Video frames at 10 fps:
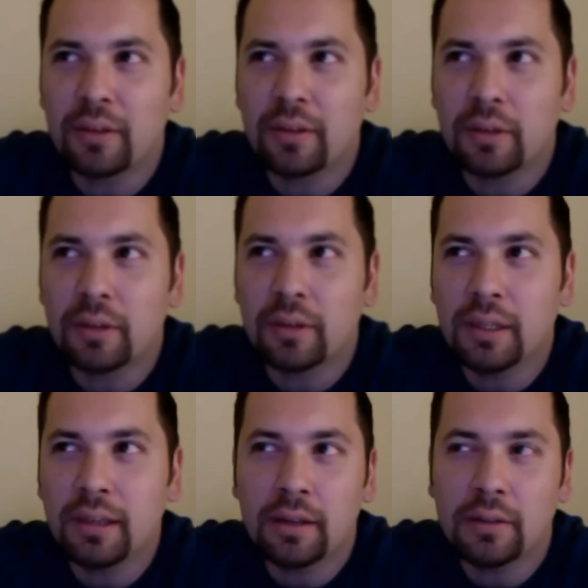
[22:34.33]
that green
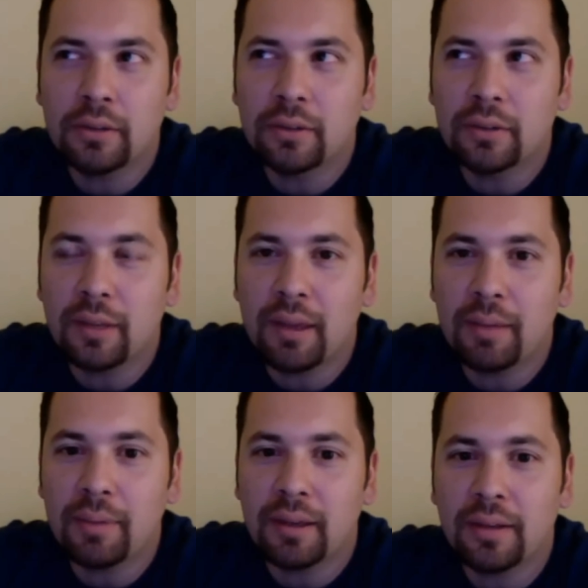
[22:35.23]
yellow. Yeah,
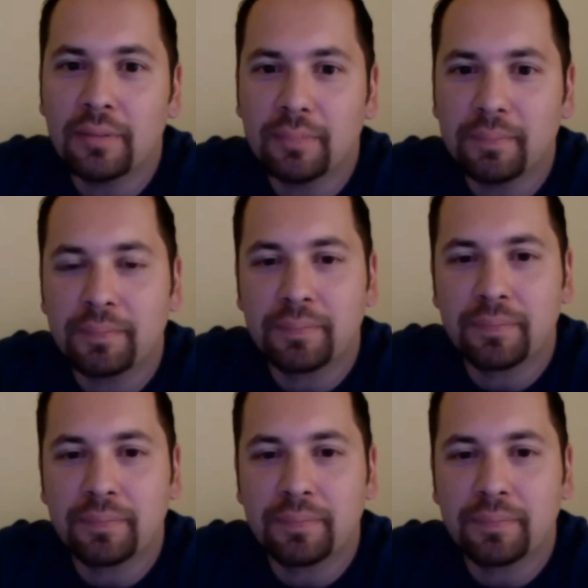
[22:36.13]
maybe.